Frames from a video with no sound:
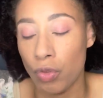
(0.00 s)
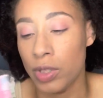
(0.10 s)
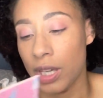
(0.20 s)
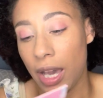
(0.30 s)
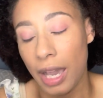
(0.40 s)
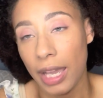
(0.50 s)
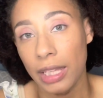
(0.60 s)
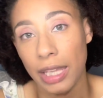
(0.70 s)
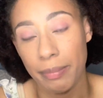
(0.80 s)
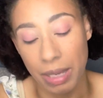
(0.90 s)
to
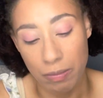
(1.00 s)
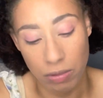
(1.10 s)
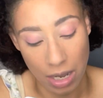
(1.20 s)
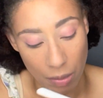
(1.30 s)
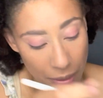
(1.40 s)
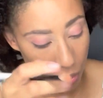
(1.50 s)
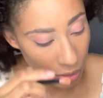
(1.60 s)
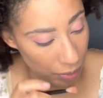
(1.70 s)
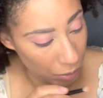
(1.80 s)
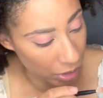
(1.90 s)
highlight my brow bone,
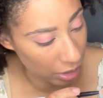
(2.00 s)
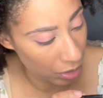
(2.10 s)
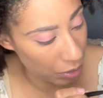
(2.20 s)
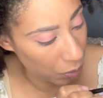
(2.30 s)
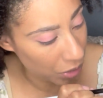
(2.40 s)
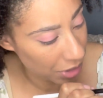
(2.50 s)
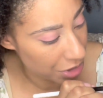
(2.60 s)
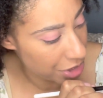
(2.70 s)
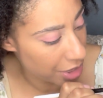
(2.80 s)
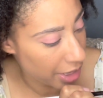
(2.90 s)
I'm going to go in with the
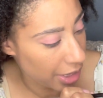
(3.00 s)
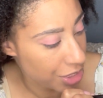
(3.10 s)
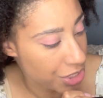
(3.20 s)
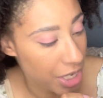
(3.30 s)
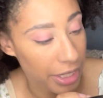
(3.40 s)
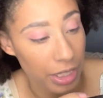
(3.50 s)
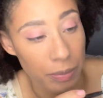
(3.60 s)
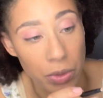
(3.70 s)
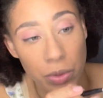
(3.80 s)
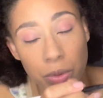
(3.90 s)
shade Shining
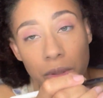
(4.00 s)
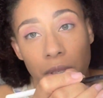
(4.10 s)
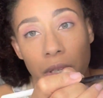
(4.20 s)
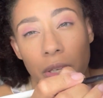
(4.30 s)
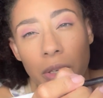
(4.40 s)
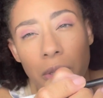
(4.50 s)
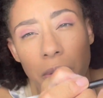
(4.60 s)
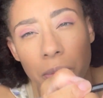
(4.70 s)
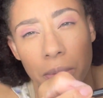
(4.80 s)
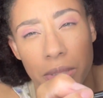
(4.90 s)
Moon,
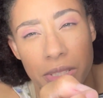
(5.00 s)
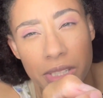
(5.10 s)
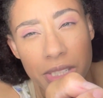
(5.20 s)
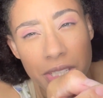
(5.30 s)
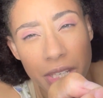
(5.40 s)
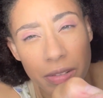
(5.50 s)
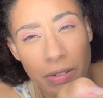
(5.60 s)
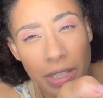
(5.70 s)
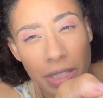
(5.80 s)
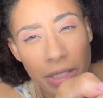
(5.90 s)
which is this shade
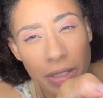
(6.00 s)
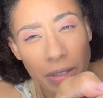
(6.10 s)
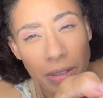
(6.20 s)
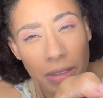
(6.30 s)
right here.